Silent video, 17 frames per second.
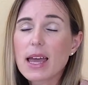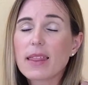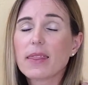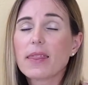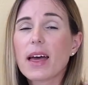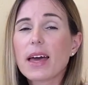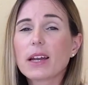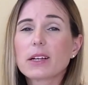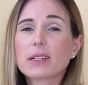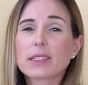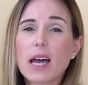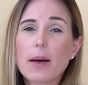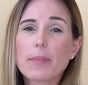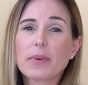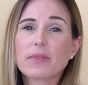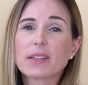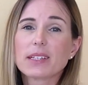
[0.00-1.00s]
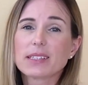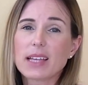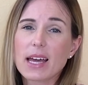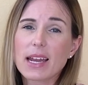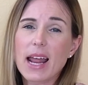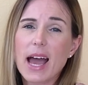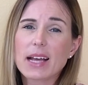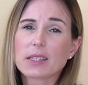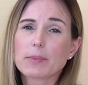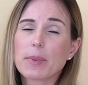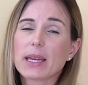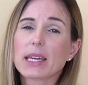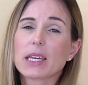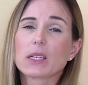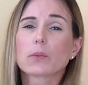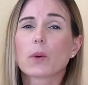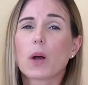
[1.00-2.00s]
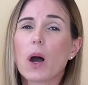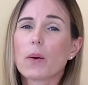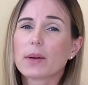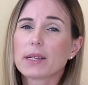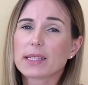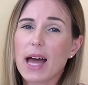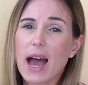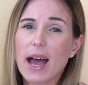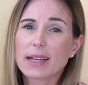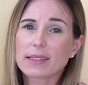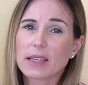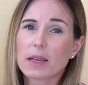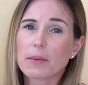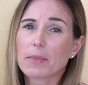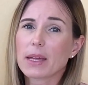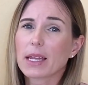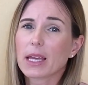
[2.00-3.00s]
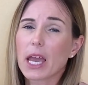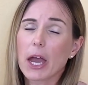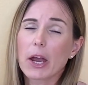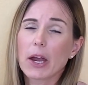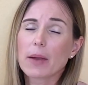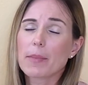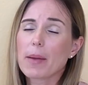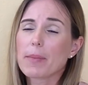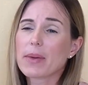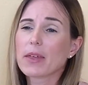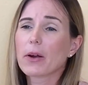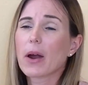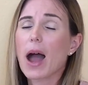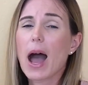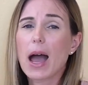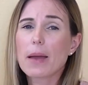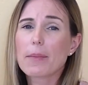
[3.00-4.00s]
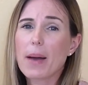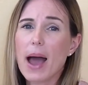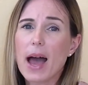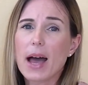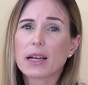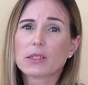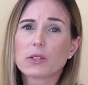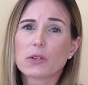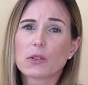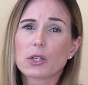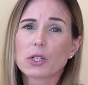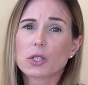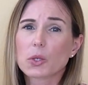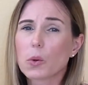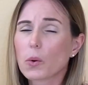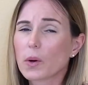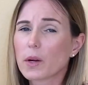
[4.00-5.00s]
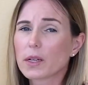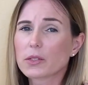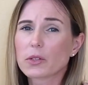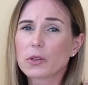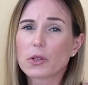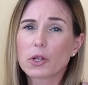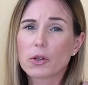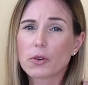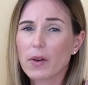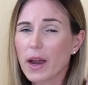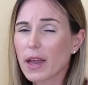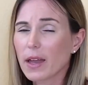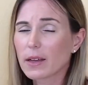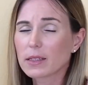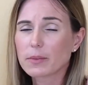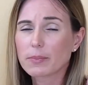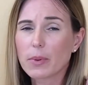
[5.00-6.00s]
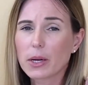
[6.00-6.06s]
Then on top of the sun hats, my kids were always asking me to carry maybe their iPads or their toys or their crayons,